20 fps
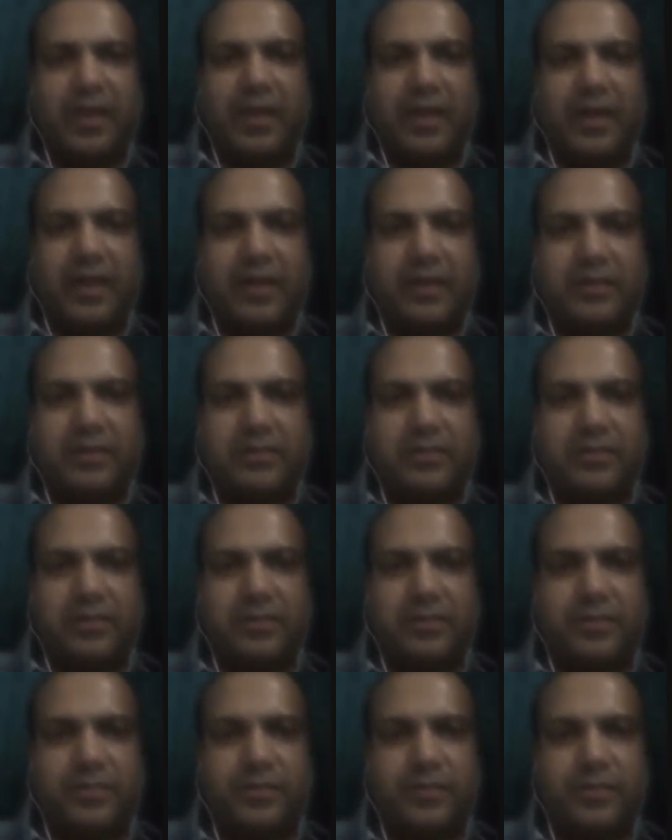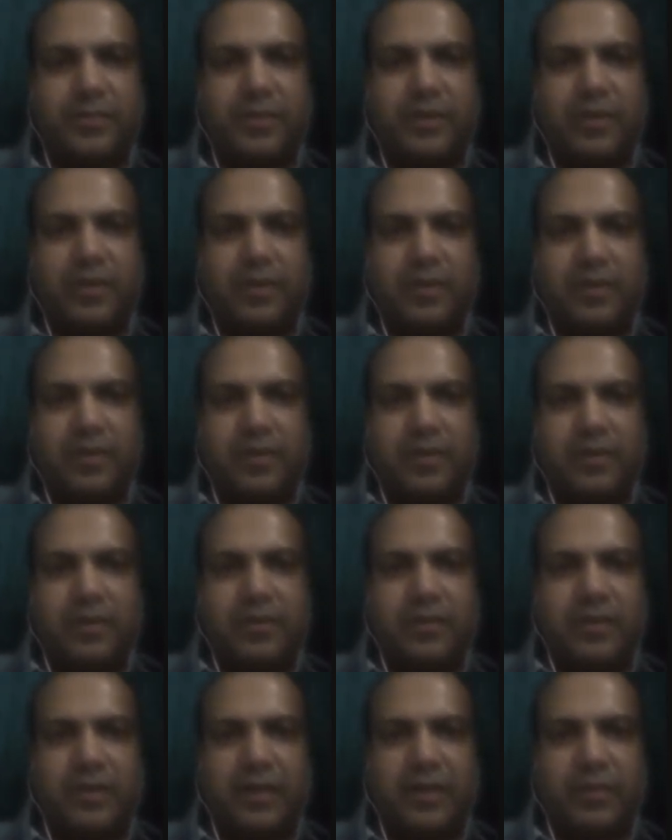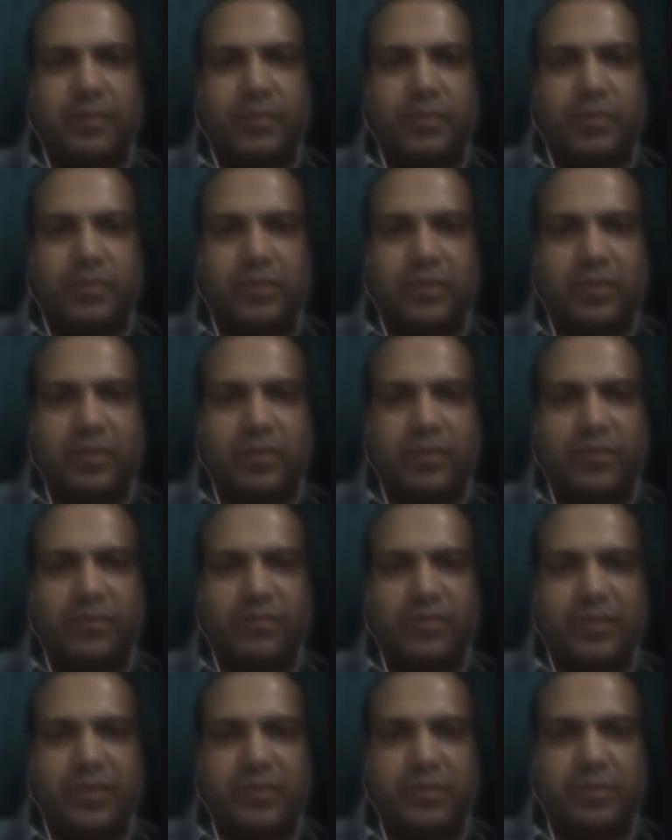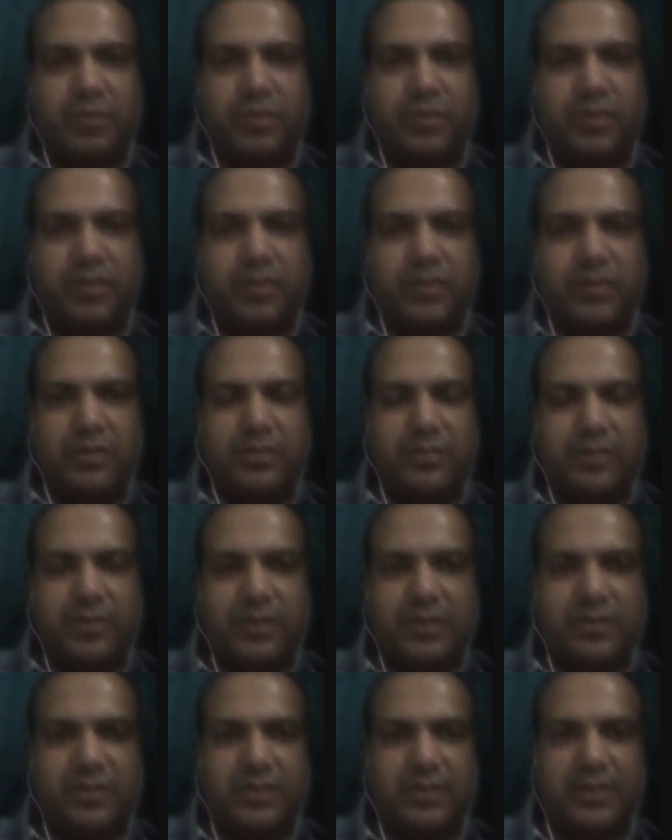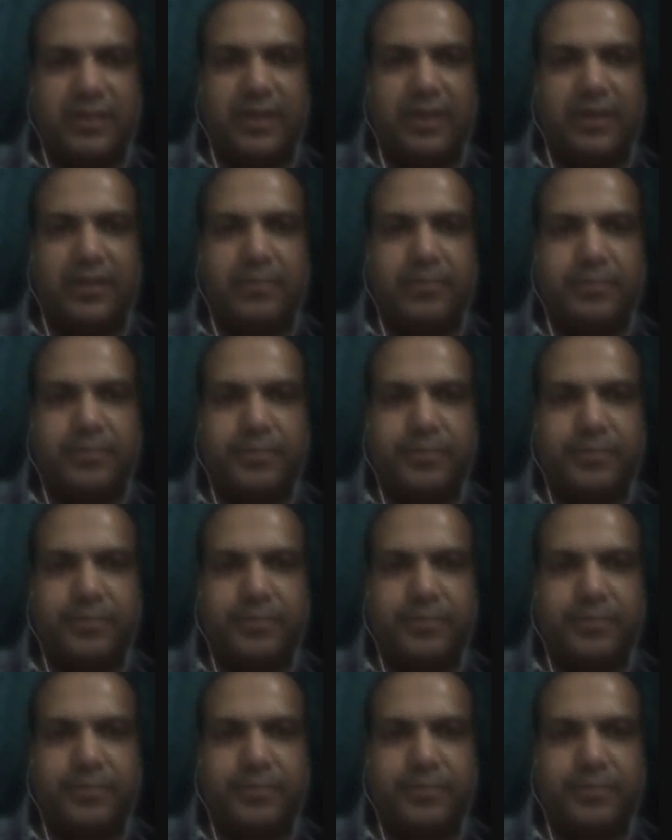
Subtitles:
ads that are posted on Facebook, Instagram,